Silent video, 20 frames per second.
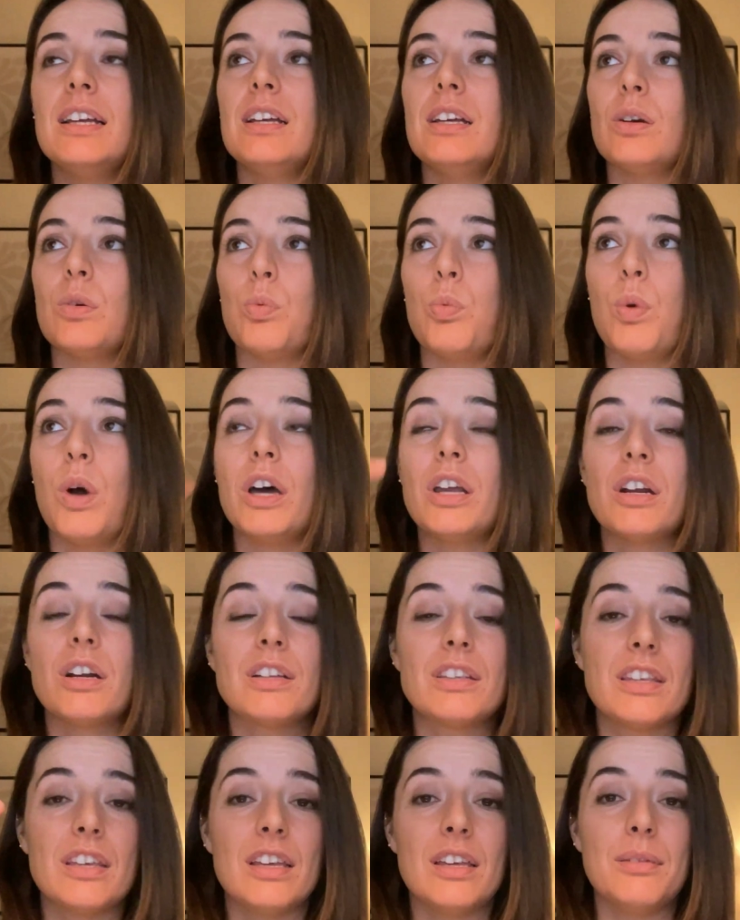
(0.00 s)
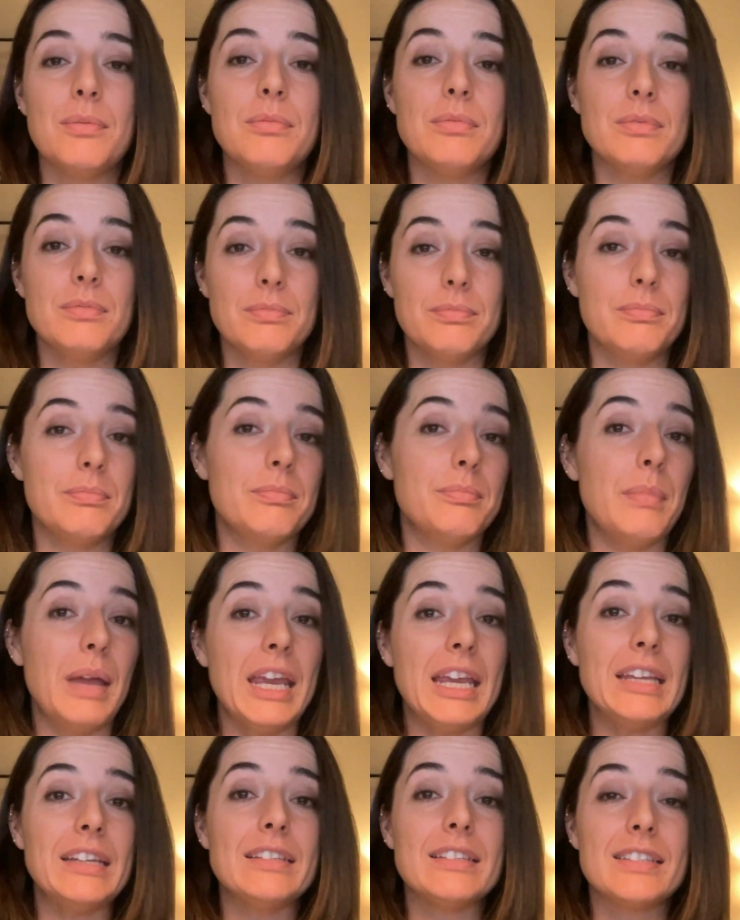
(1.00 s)
What are the
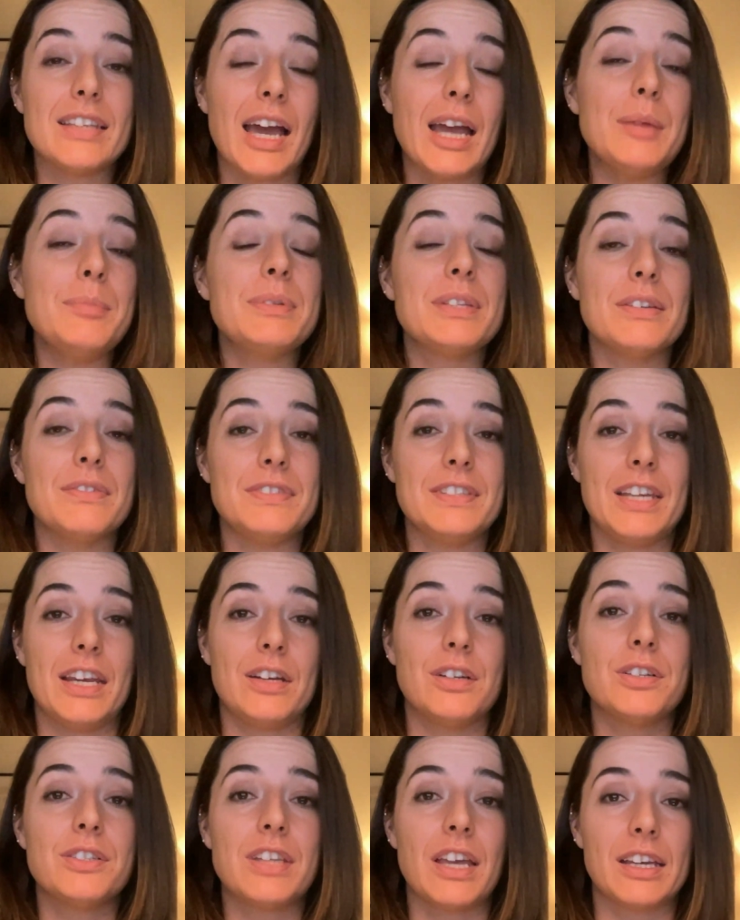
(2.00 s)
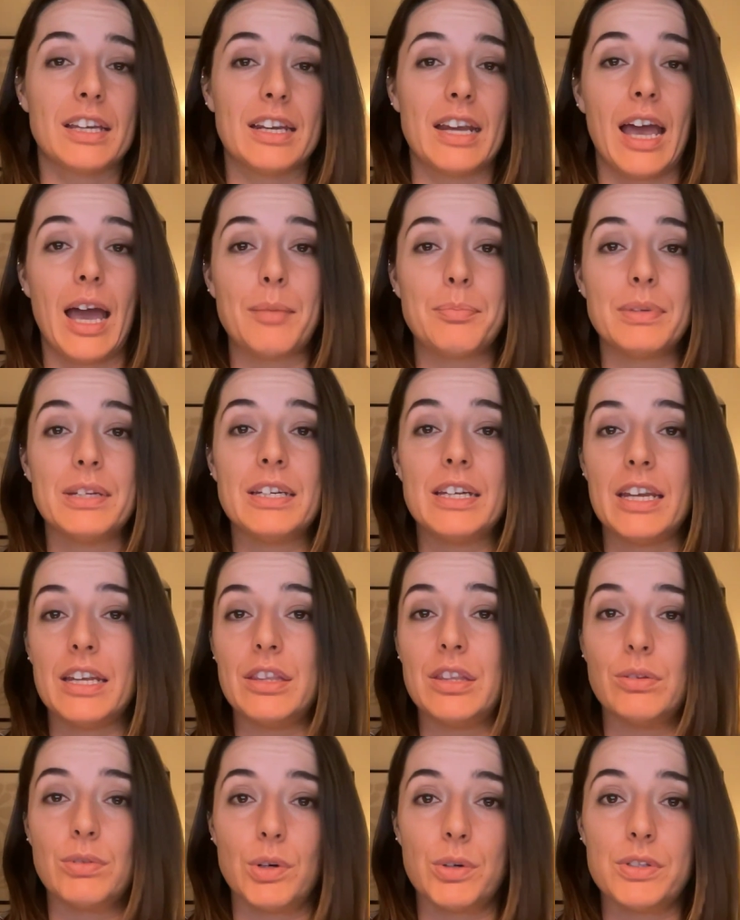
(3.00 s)
main types of tears that can happen in
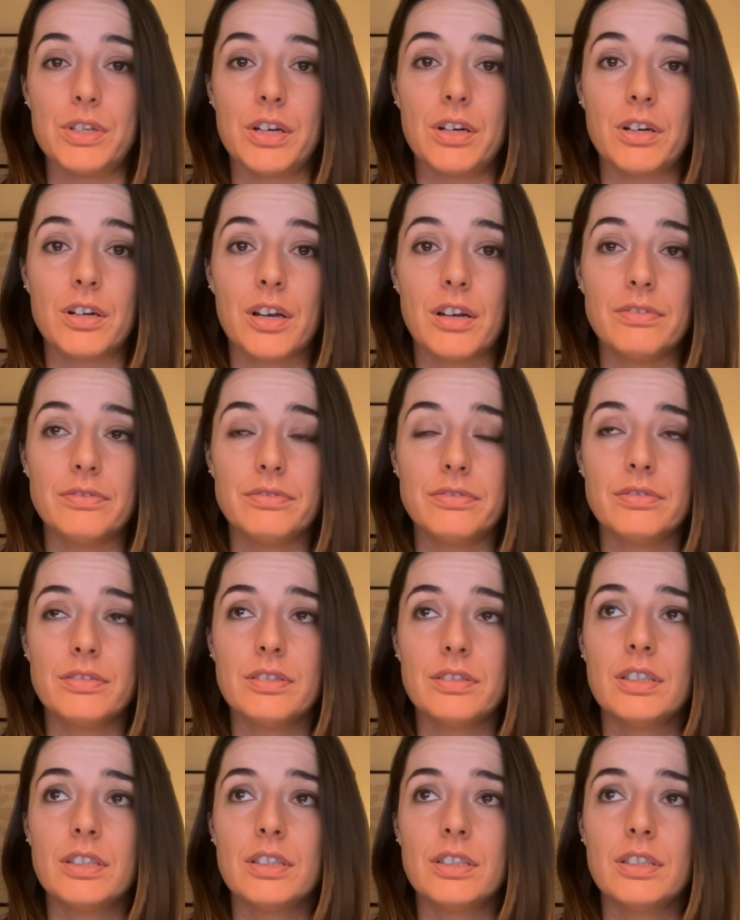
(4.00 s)
the rotator cuff?